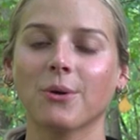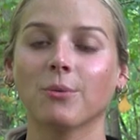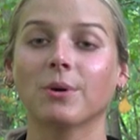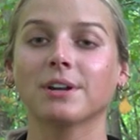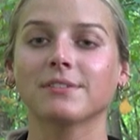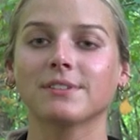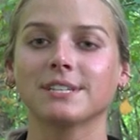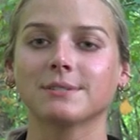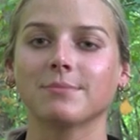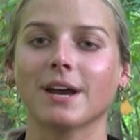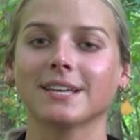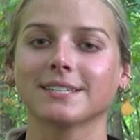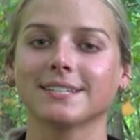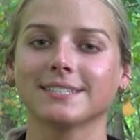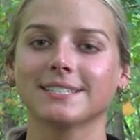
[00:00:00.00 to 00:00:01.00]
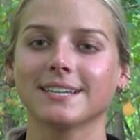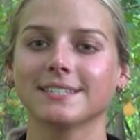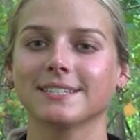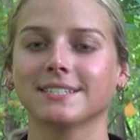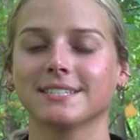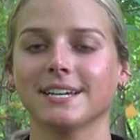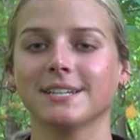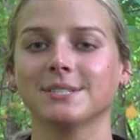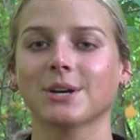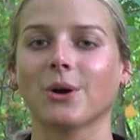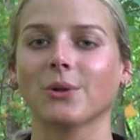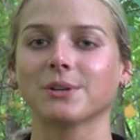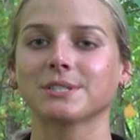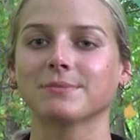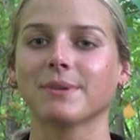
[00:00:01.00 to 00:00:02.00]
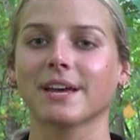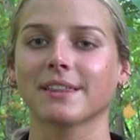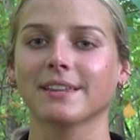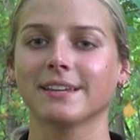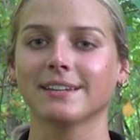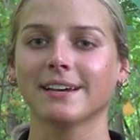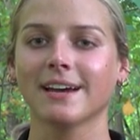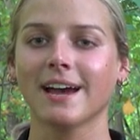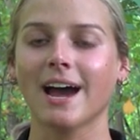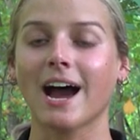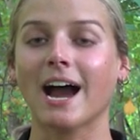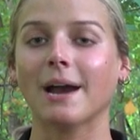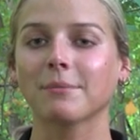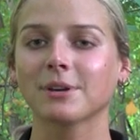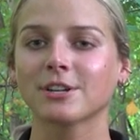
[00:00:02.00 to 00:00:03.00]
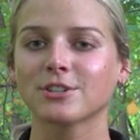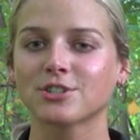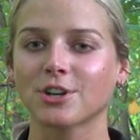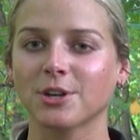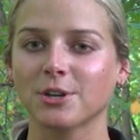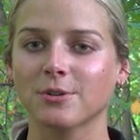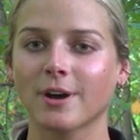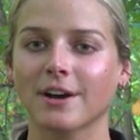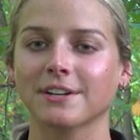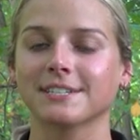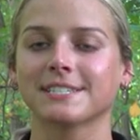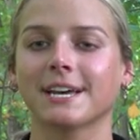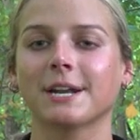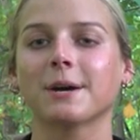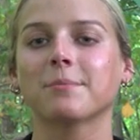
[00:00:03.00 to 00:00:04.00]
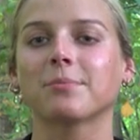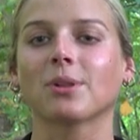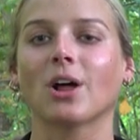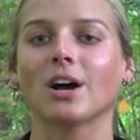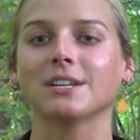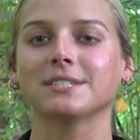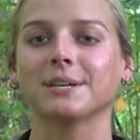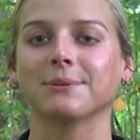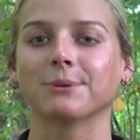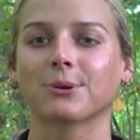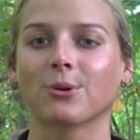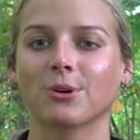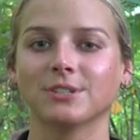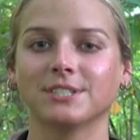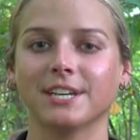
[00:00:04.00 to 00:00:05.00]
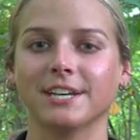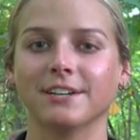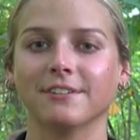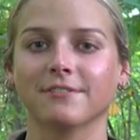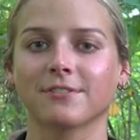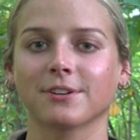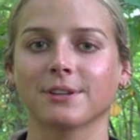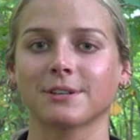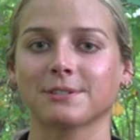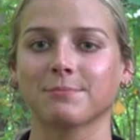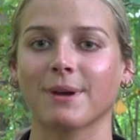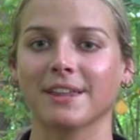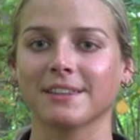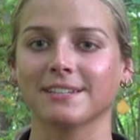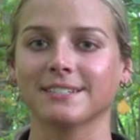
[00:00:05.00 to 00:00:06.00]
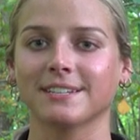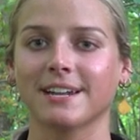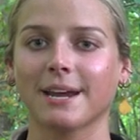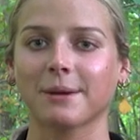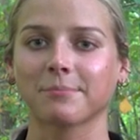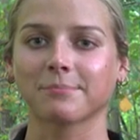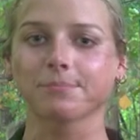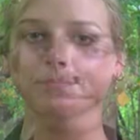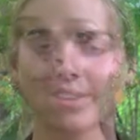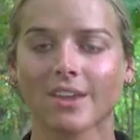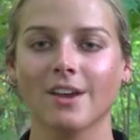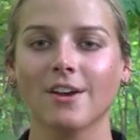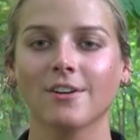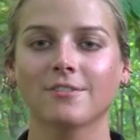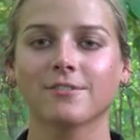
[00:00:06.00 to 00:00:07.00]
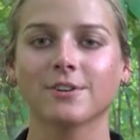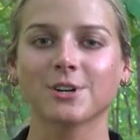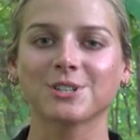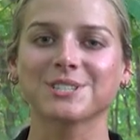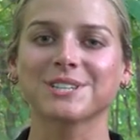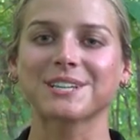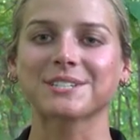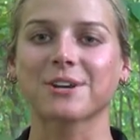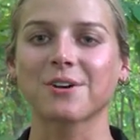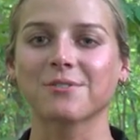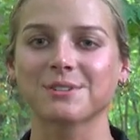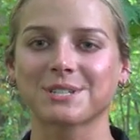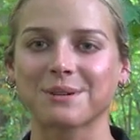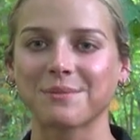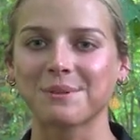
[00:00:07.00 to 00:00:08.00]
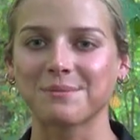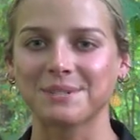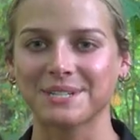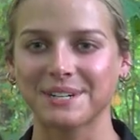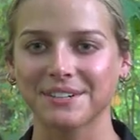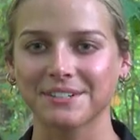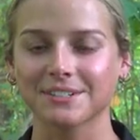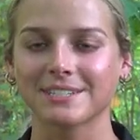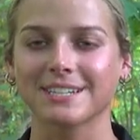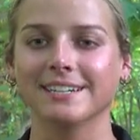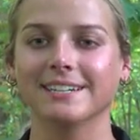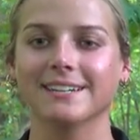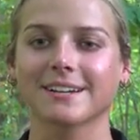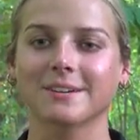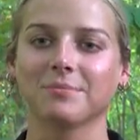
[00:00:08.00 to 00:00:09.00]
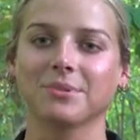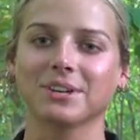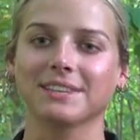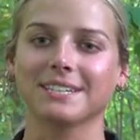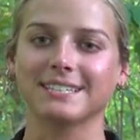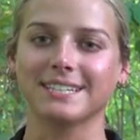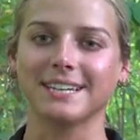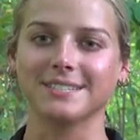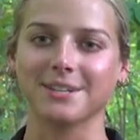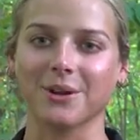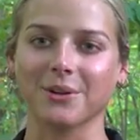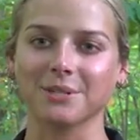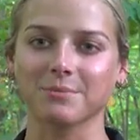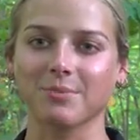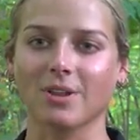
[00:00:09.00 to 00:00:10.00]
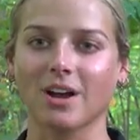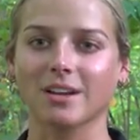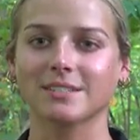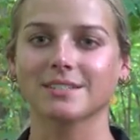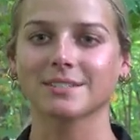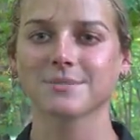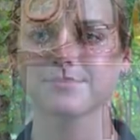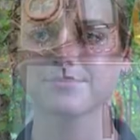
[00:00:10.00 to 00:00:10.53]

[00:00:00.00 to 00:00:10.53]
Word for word: One of these methods is the 10 tallest method. I'm going to show you how to set up plots and record data for this method today. First, let's go over some of the materials needed to complete the 10 tallest plots.